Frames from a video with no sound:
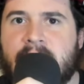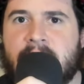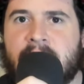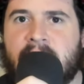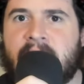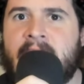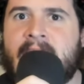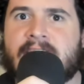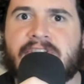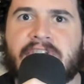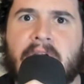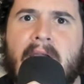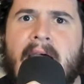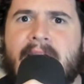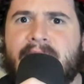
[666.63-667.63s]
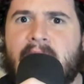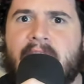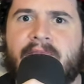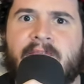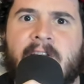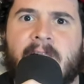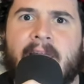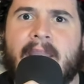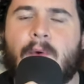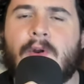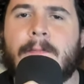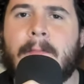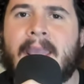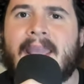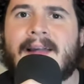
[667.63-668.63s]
The next driver I feel like would make